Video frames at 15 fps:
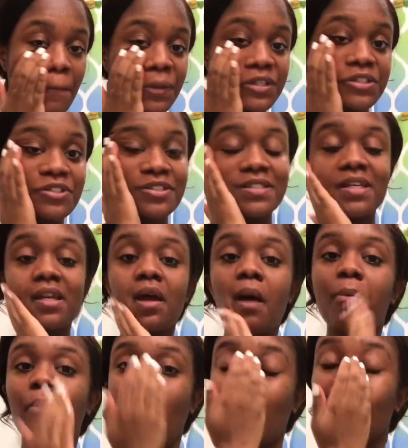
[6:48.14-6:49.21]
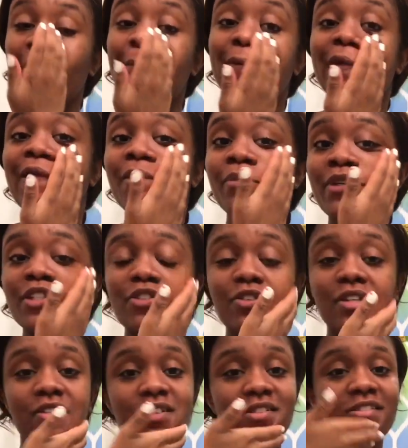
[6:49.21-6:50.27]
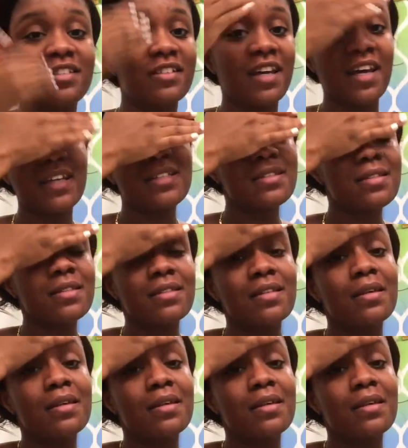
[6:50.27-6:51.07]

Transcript: push your skin up when you put your moisturizer on, guys.